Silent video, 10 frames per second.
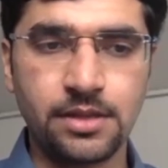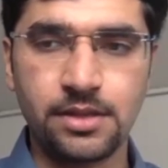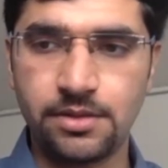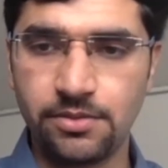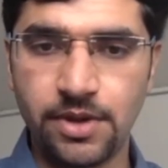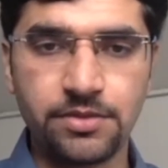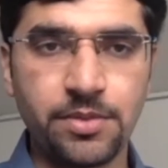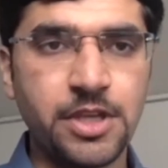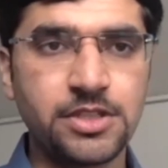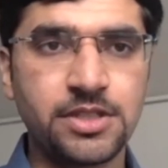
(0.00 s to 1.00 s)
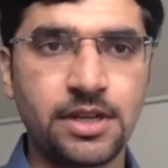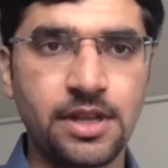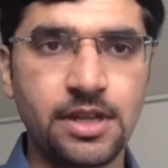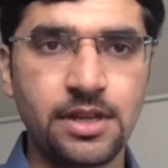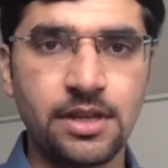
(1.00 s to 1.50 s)
One of the major
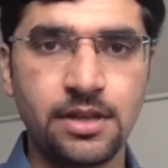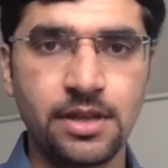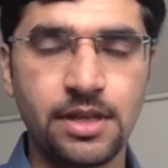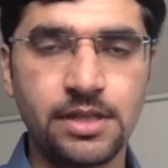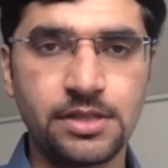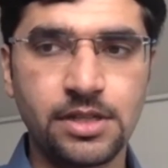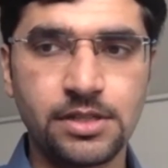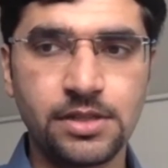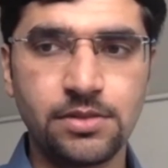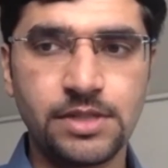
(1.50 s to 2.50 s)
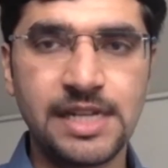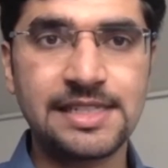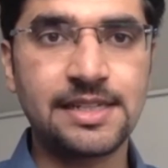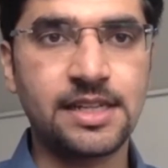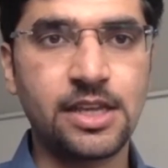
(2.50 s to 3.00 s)
technique is also
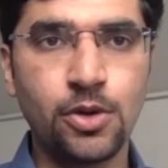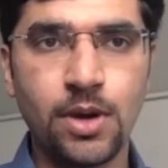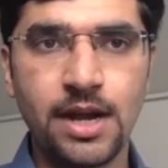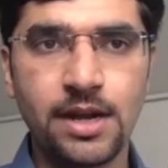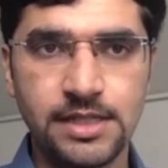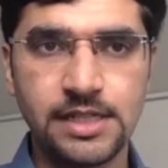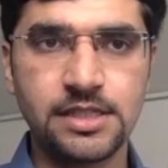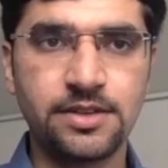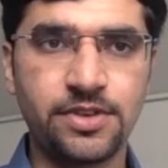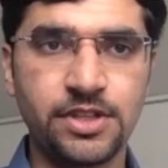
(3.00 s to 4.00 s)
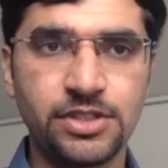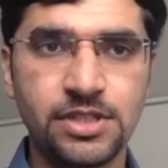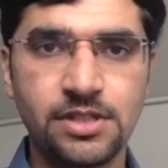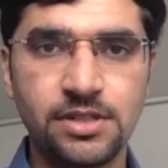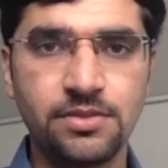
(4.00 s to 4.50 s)
delta DOR, delta
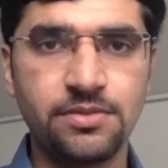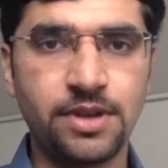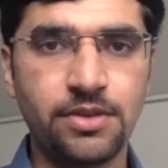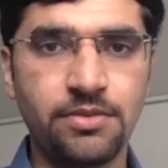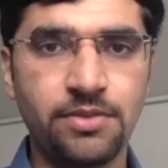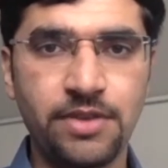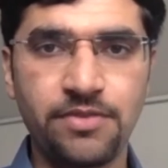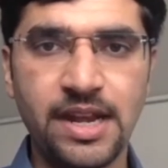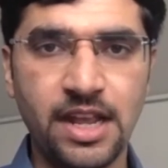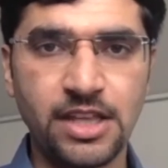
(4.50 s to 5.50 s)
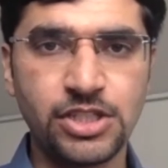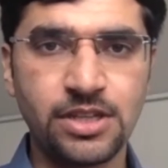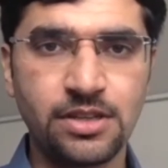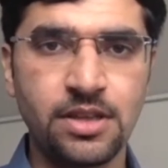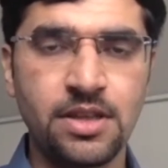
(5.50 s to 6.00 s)
differential one-way ranging,